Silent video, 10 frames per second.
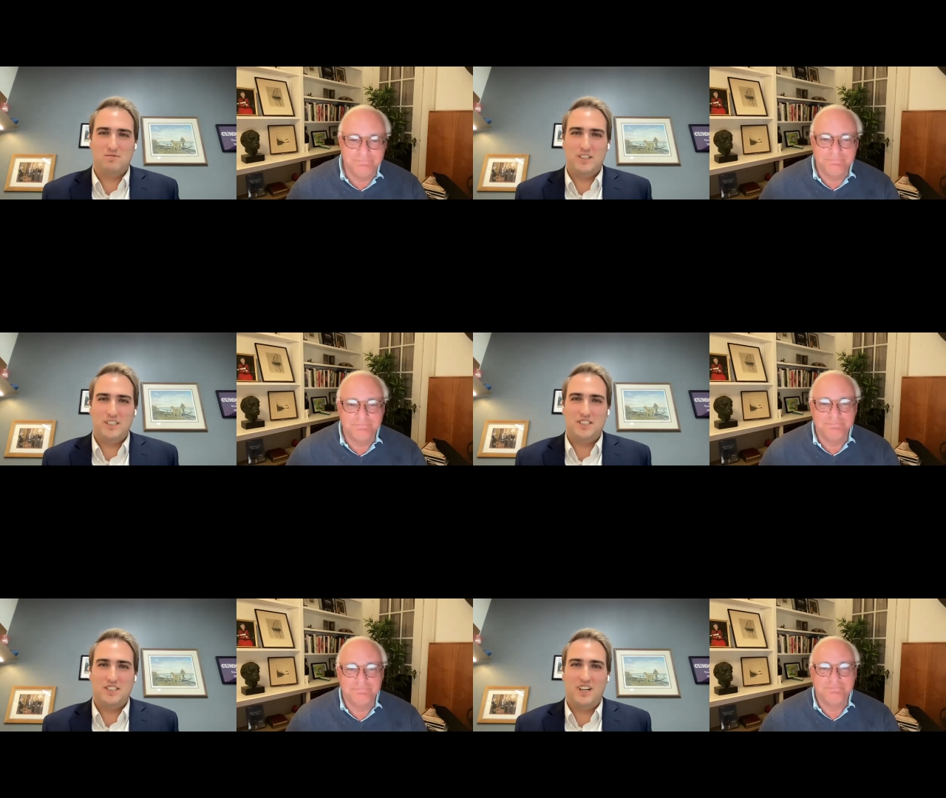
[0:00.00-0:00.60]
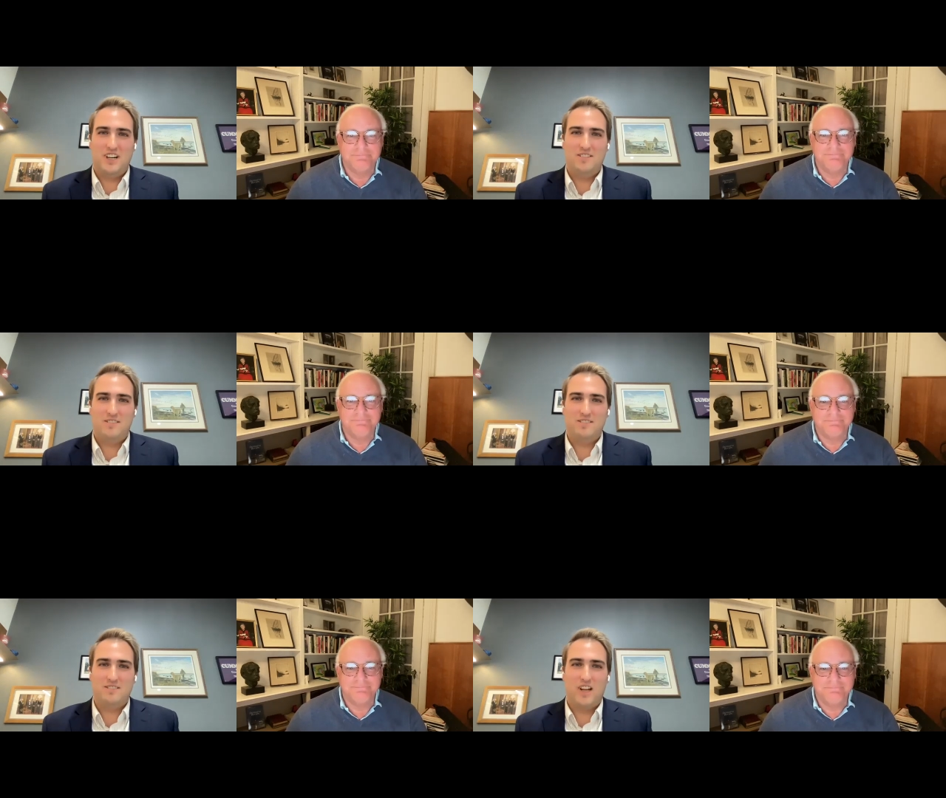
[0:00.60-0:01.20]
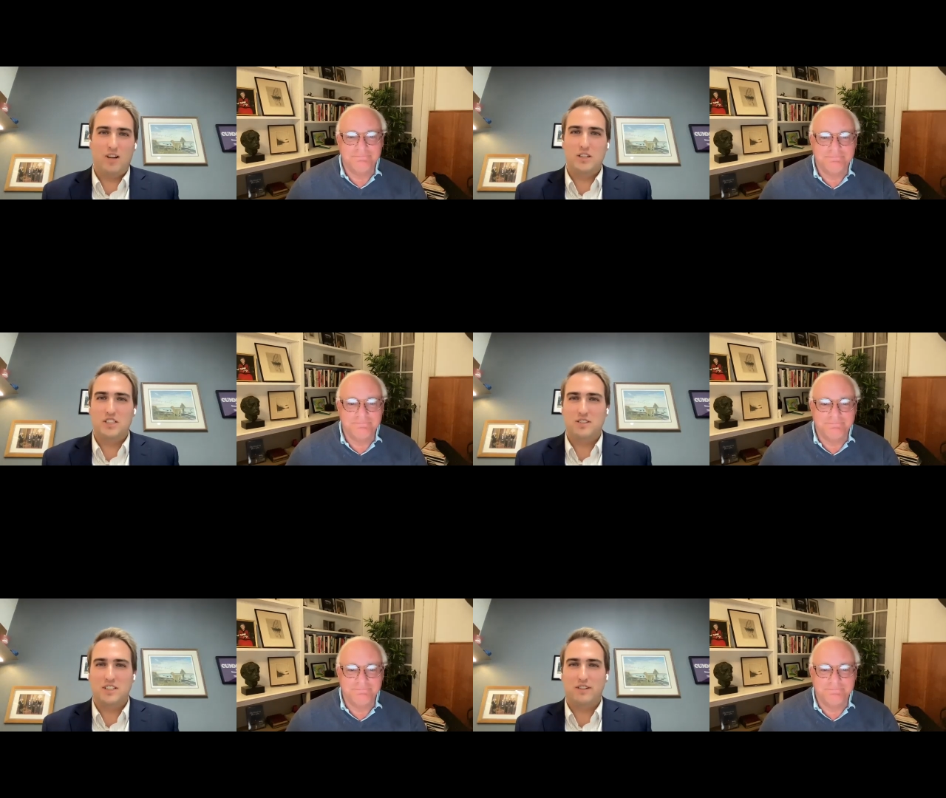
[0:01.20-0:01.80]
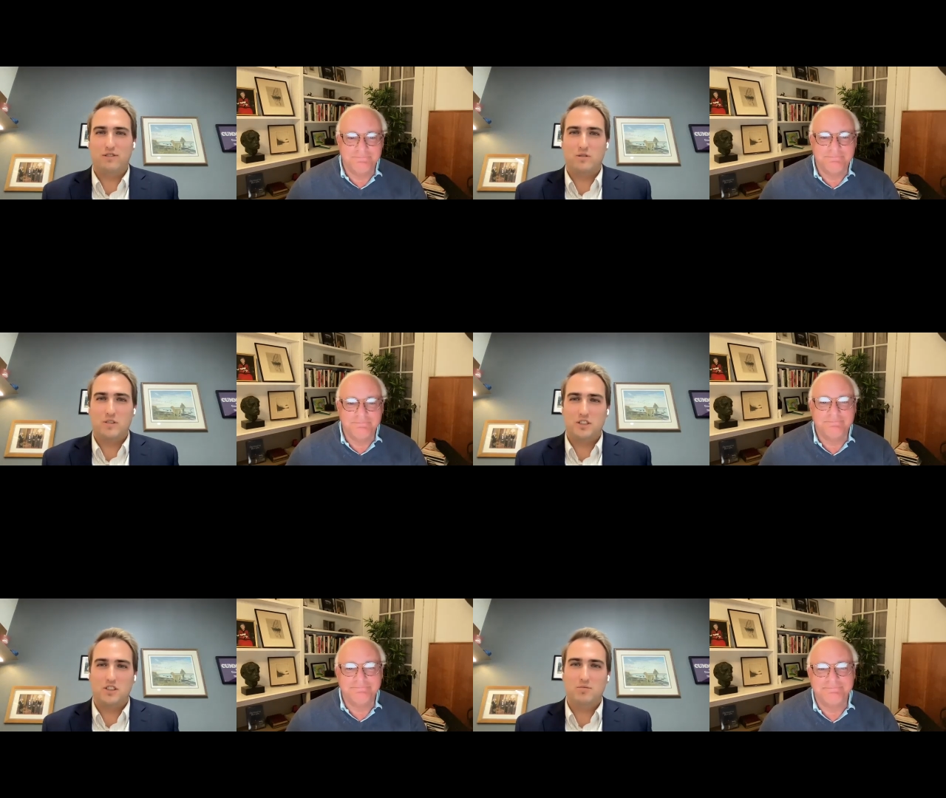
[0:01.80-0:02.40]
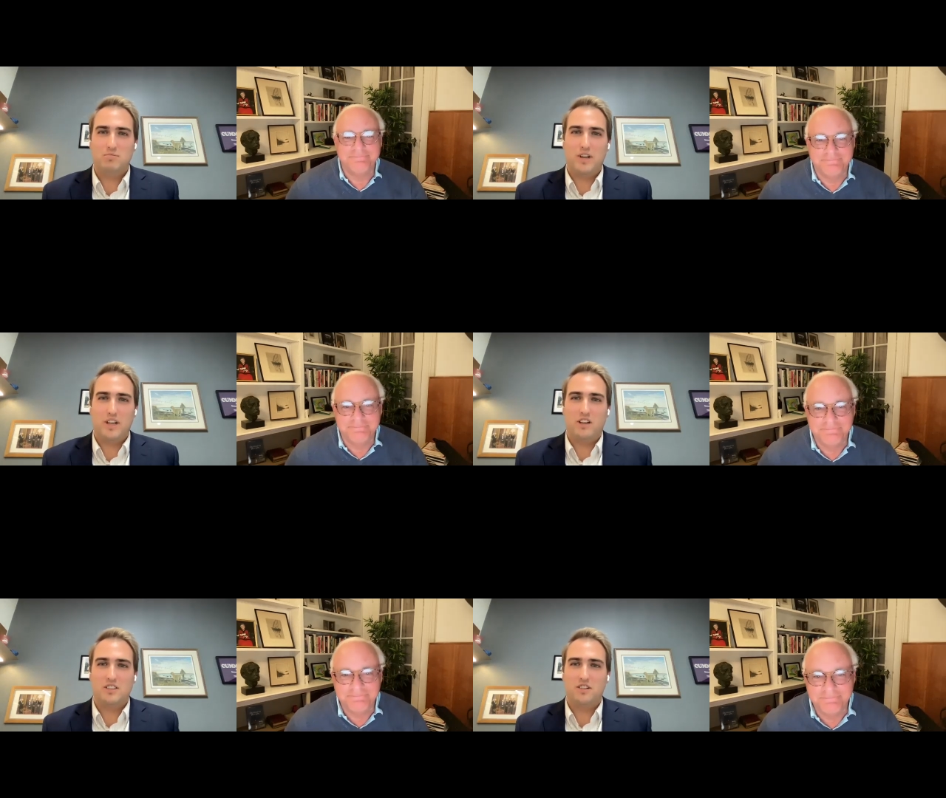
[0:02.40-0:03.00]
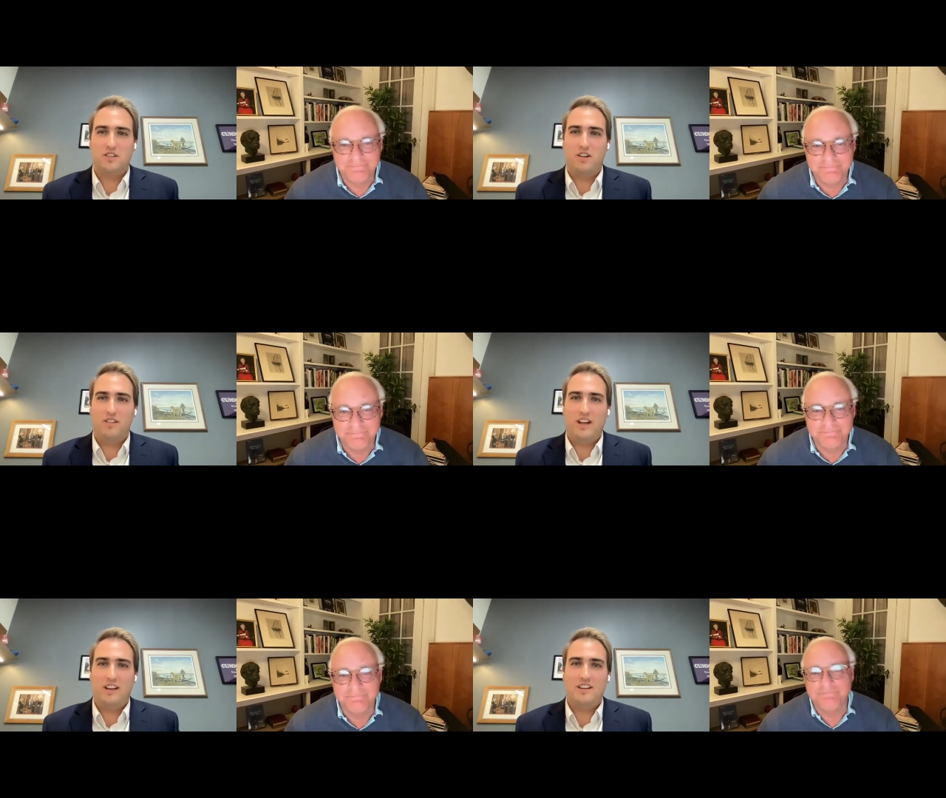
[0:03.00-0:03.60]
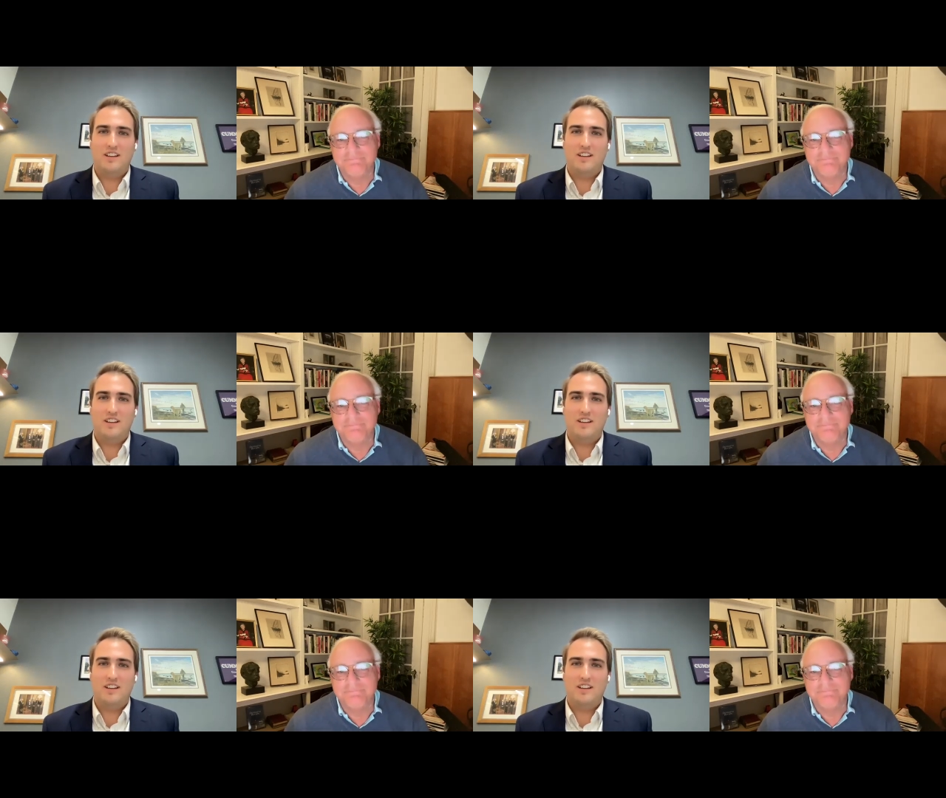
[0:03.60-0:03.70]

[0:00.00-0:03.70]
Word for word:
Speaker 1: wish, uh, I wish it was a different result, but I also know that